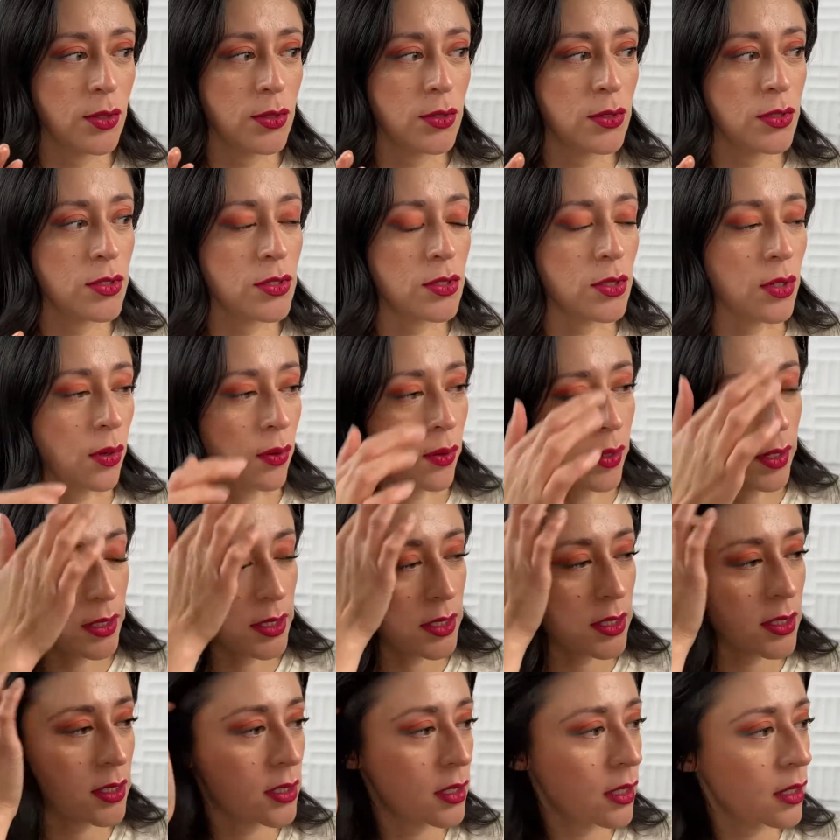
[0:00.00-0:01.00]
So
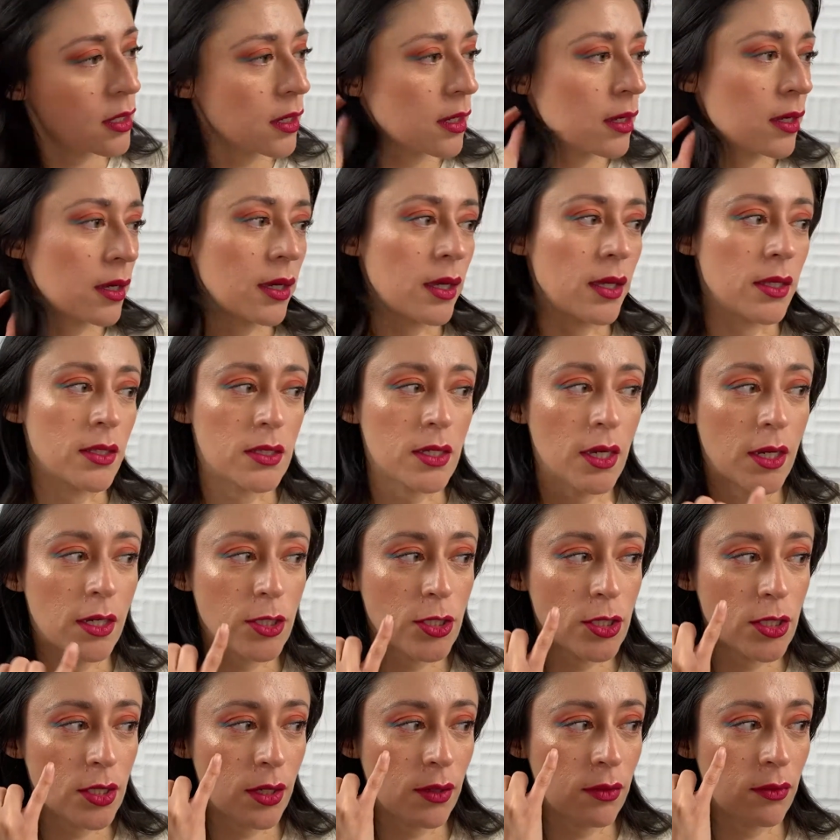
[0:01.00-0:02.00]
it's it's
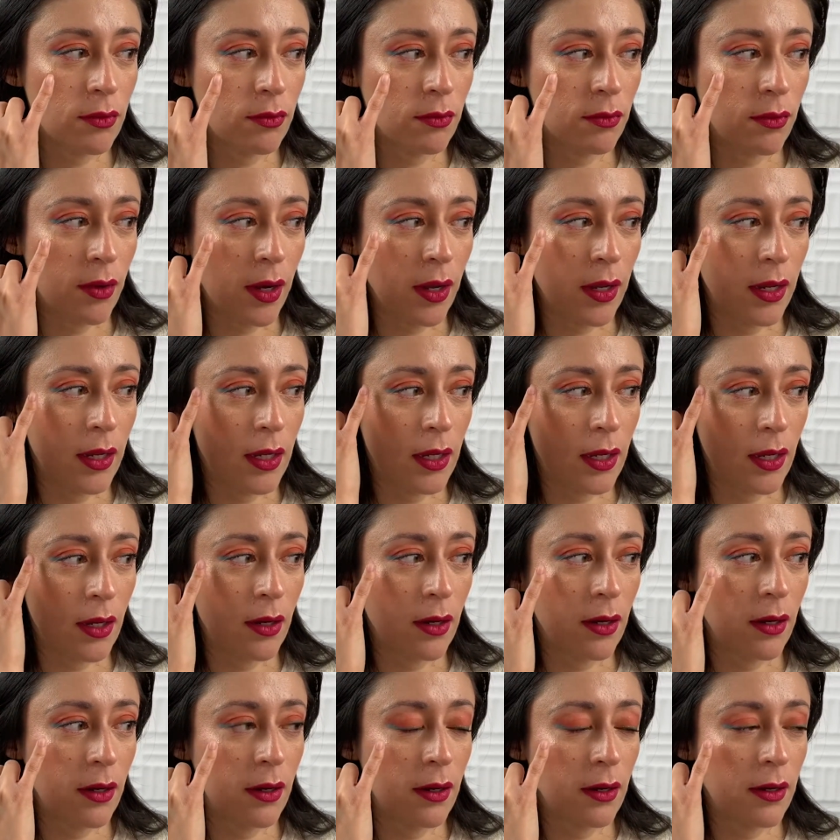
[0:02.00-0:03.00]
actually right
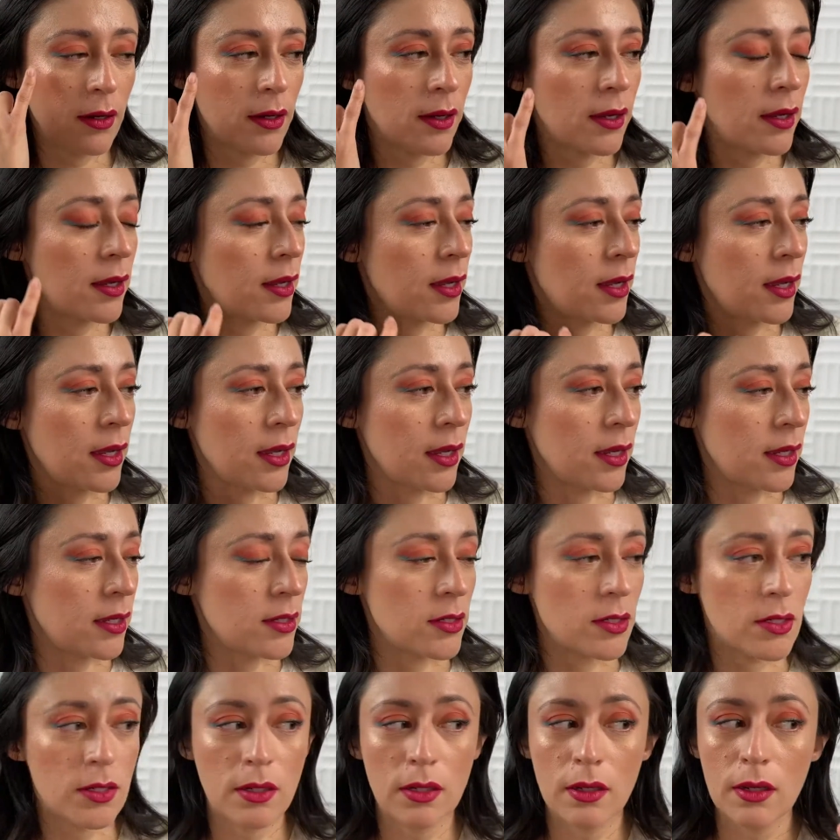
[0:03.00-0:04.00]
here
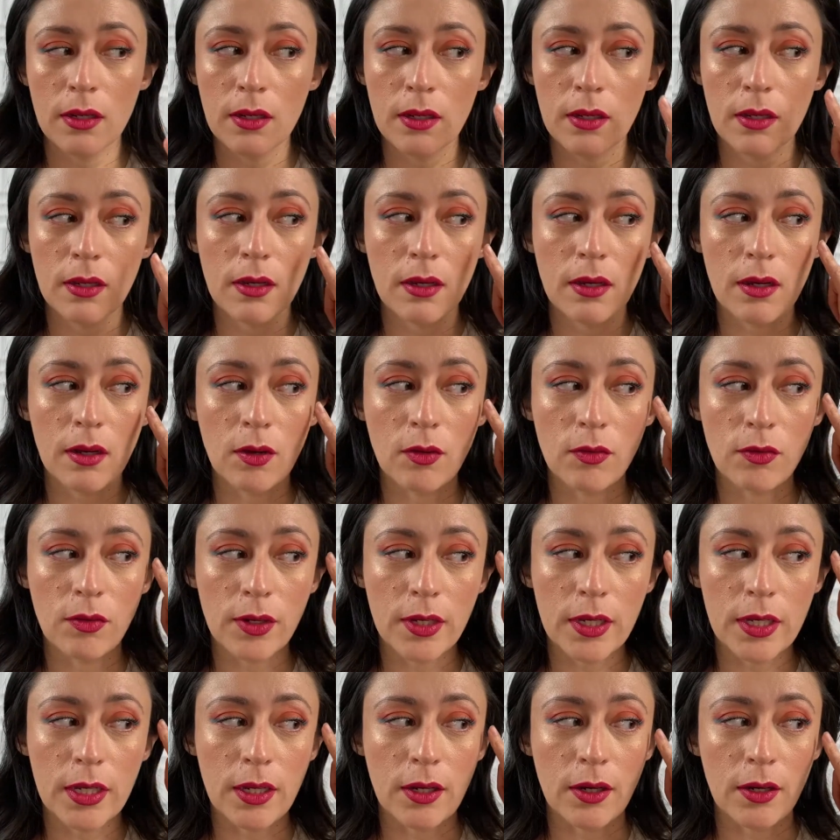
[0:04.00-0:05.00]
and over
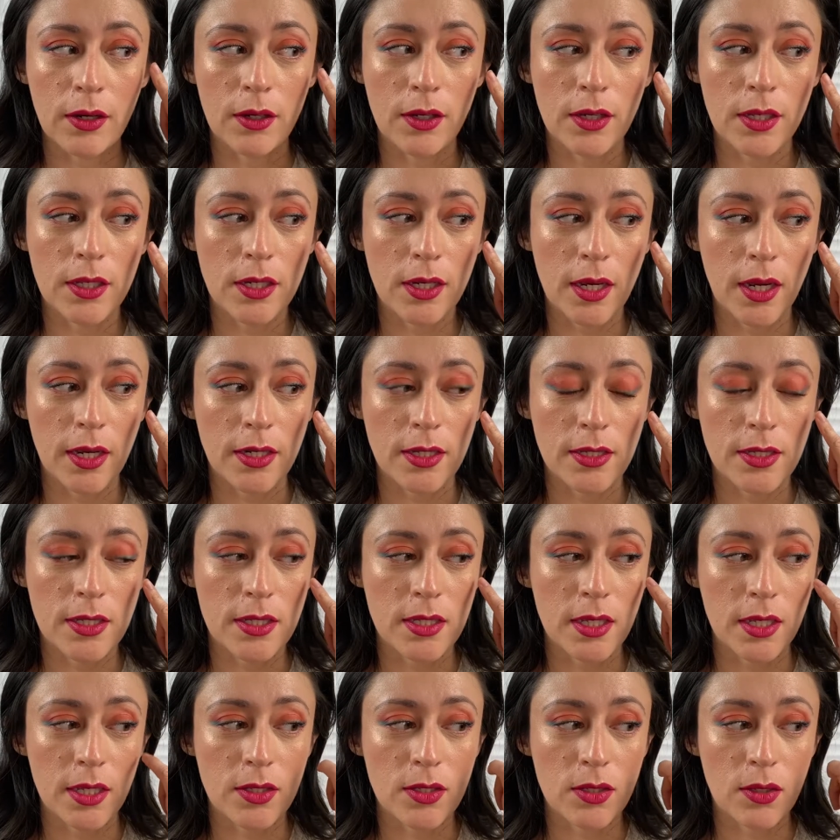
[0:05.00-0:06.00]
here you can kind of
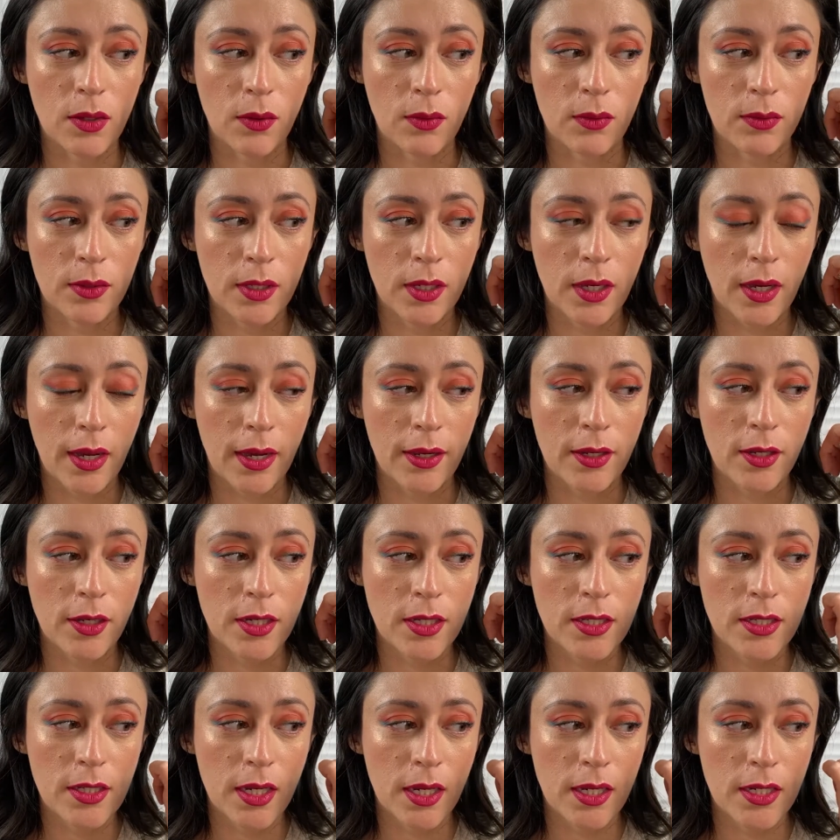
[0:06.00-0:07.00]
see. So yeah, you
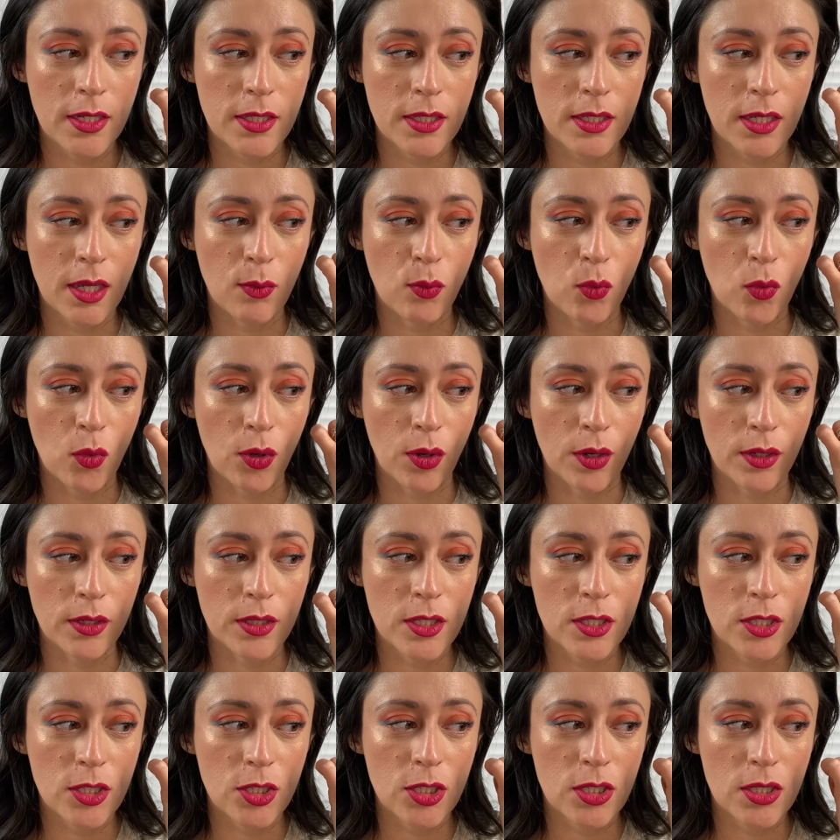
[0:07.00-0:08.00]
can kind of see it more.
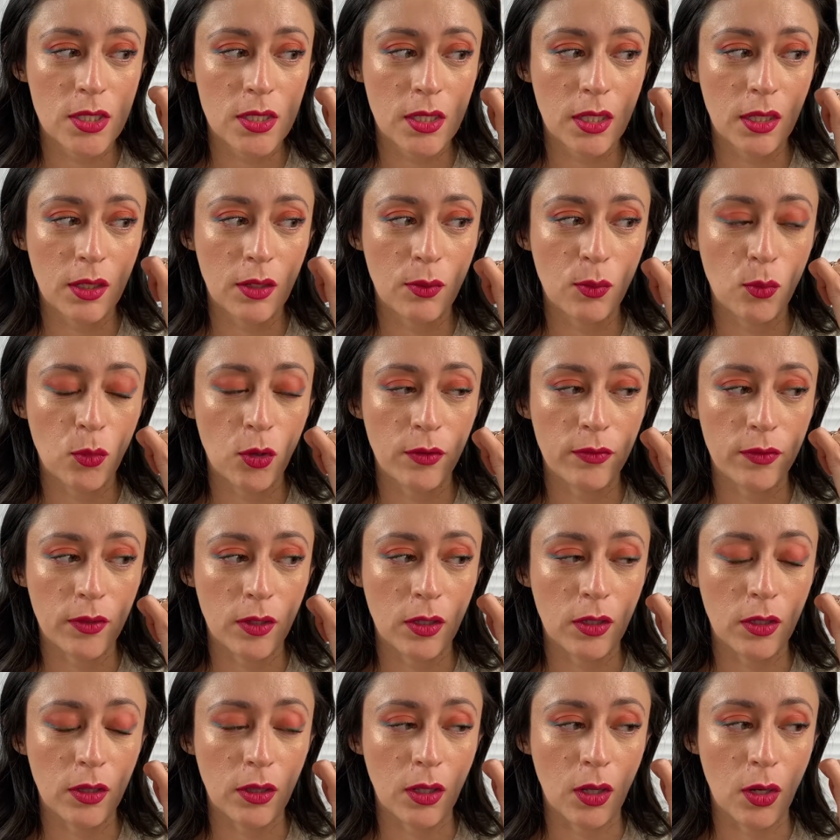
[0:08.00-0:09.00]
It's just a little more of a
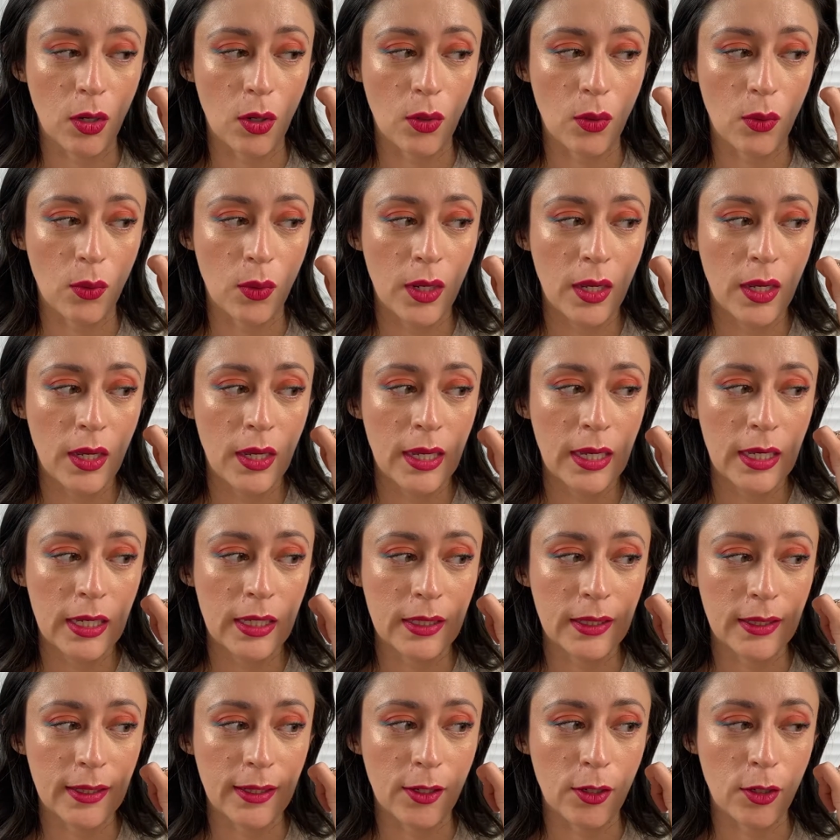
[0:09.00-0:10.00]
glow,
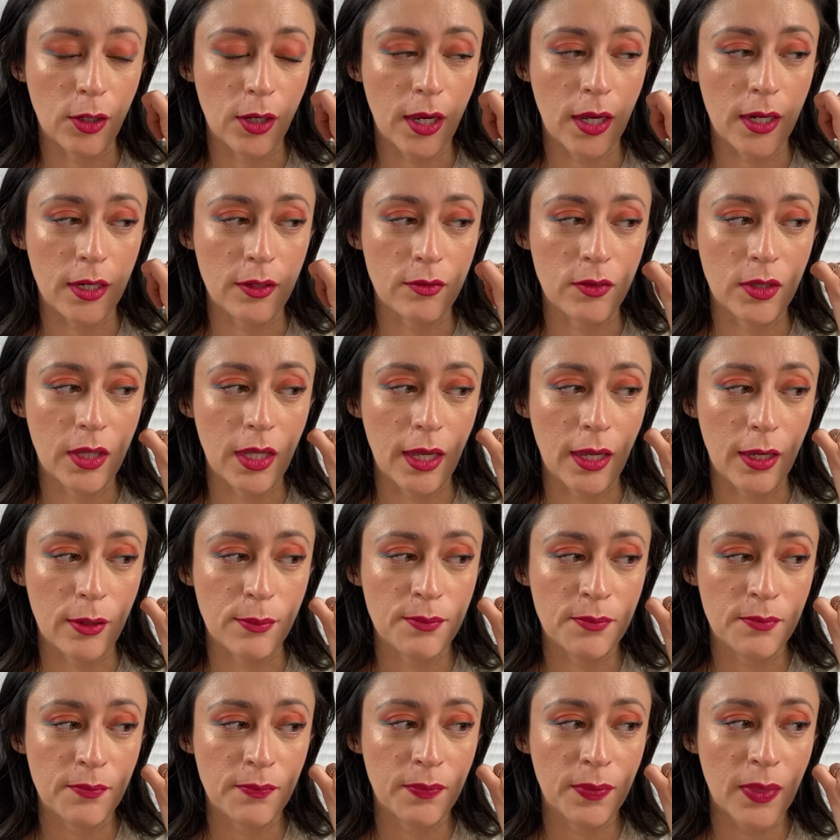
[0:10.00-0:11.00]
glitter kind of thing.
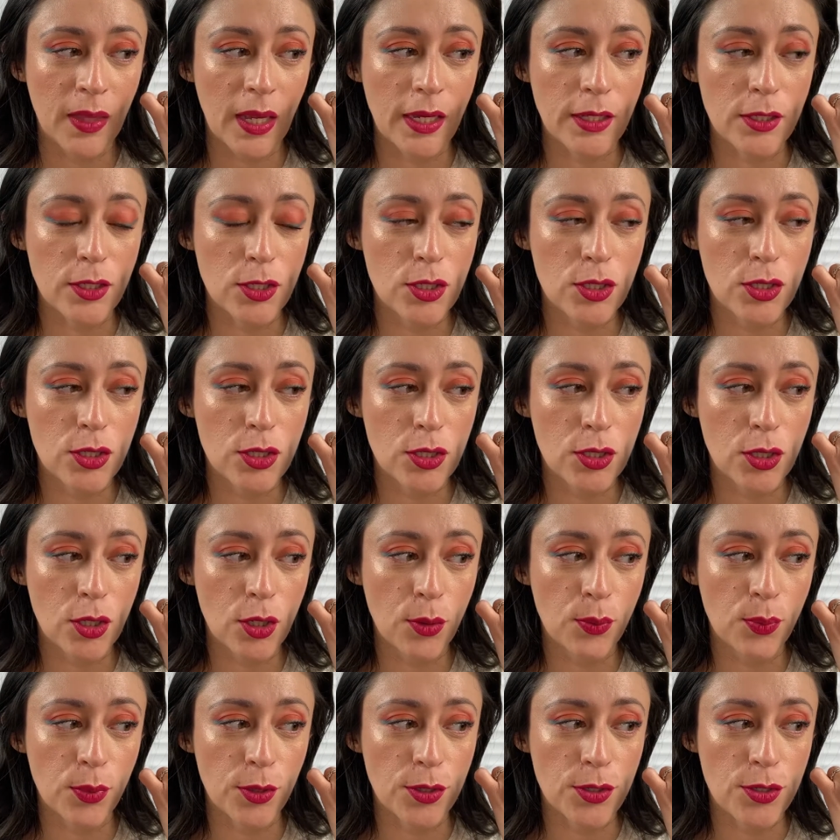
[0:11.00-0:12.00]
It's
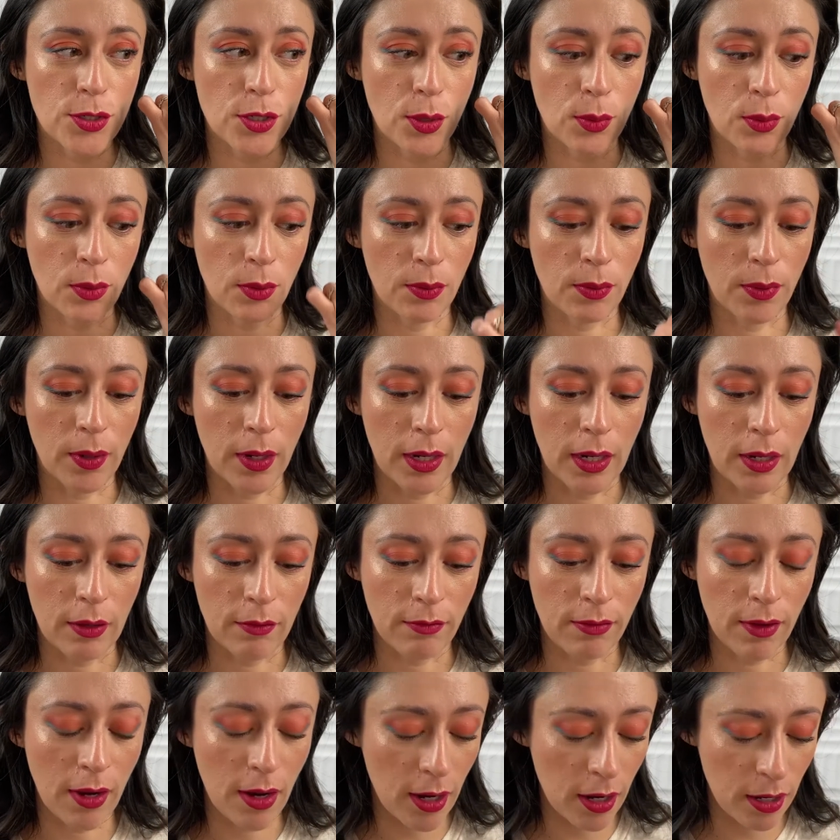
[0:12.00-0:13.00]
super, super pretty,
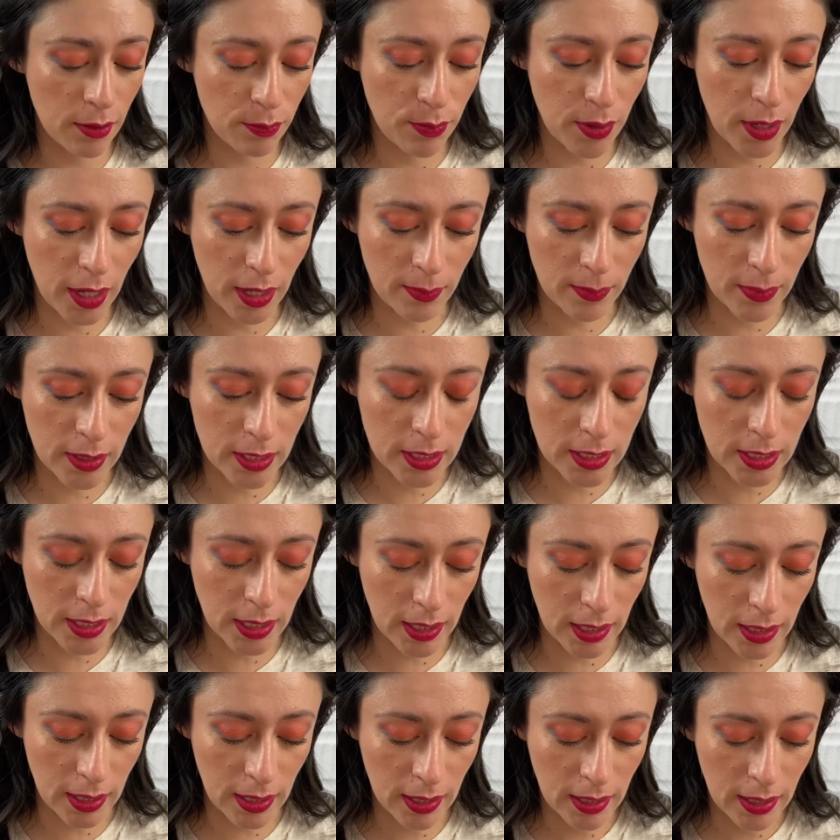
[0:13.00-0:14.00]
very
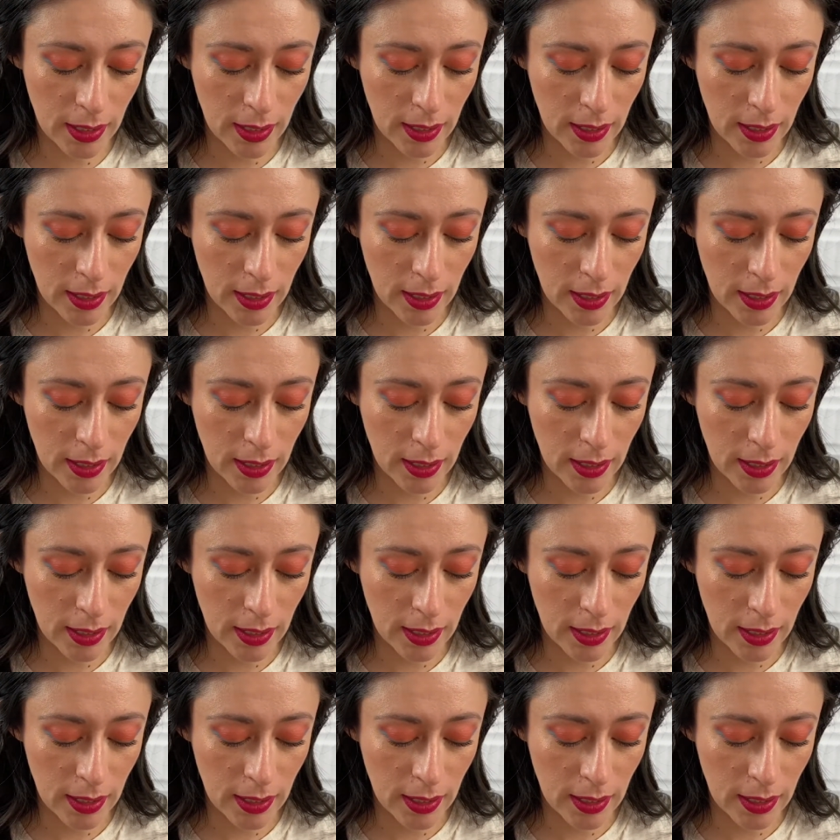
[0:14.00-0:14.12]
pigmented,